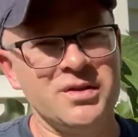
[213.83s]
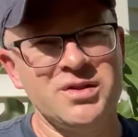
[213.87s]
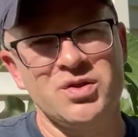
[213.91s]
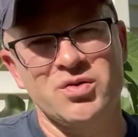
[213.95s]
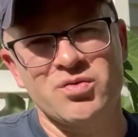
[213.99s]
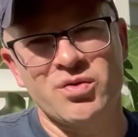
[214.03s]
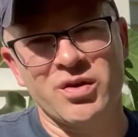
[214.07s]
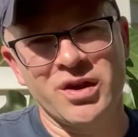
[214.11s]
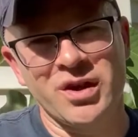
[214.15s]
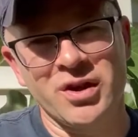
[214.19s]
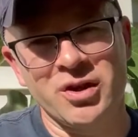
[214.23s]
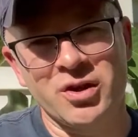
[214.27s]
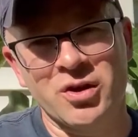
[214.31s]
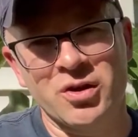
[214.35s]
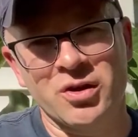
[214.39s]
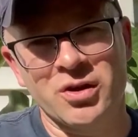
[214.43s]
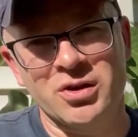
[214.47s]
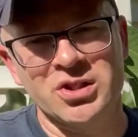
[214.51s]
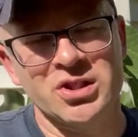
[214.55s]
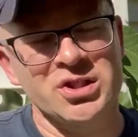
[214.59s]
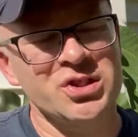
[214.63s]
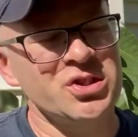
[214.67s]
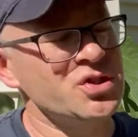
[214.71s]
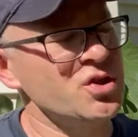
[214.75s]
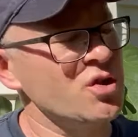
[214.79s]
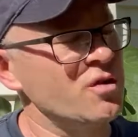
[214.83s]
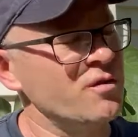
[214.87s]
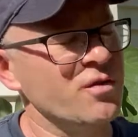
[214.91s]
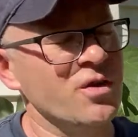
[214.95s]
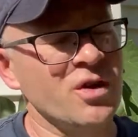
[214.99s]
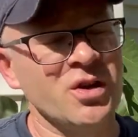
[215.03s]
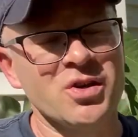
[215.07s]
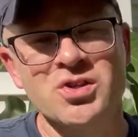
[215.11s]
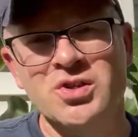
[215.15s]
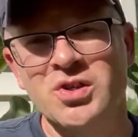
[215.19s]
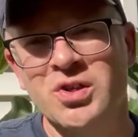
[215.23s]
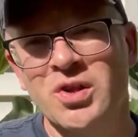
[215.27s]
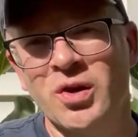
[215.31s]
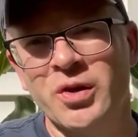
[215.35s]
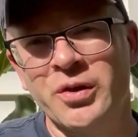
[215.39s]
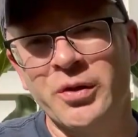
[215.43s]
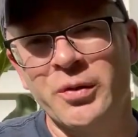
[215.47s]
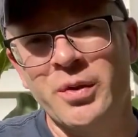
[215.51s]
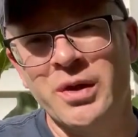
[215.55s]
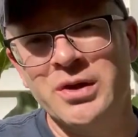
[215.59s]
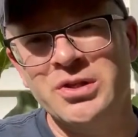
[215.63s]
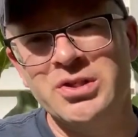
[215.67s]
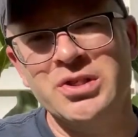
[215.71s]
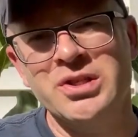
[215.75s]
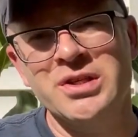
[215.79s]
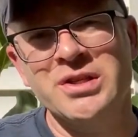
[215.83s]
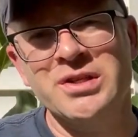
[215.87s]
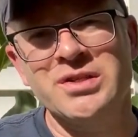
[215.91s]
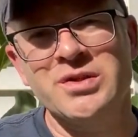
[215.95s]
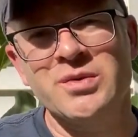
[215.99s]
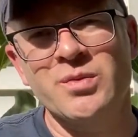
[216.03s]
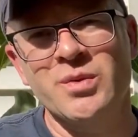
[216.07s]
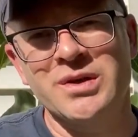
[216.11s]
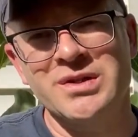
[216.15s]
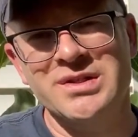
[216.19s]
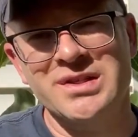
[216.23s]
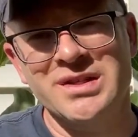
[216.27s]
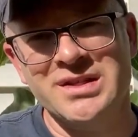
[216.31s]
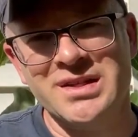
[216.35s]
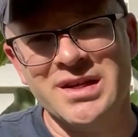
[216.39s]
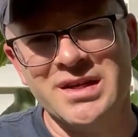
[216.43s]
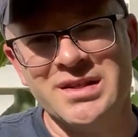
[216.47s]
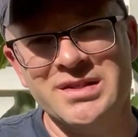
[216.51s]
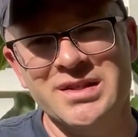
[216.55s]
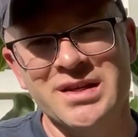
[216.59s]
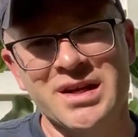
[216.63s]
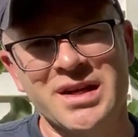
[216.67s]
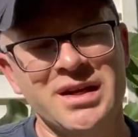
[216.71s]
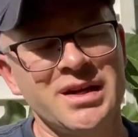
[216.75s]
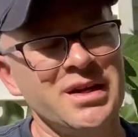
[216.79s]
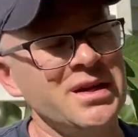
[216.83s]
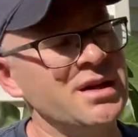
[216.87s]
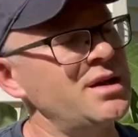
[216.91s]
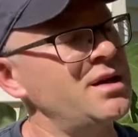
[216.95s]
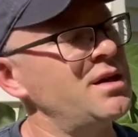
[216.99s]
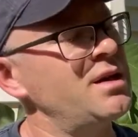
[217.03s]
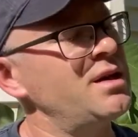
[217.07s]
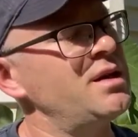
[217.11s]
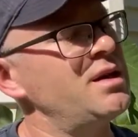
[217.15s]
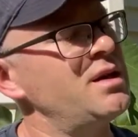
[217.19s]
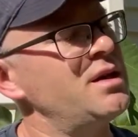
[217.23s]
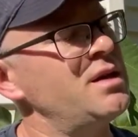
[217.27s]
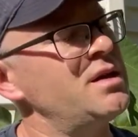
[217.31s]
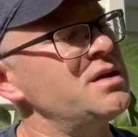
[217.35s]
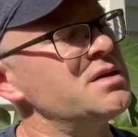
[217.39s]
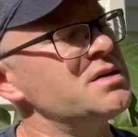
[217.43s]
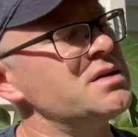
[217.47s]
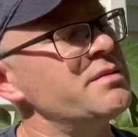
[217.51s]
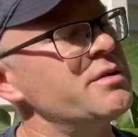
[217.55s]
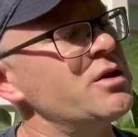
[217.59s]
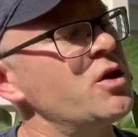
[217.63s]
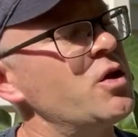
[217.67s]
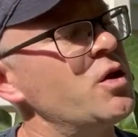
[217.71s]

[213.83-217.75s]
is really encouraging so far. So the only question is, what does it taste like? So let me go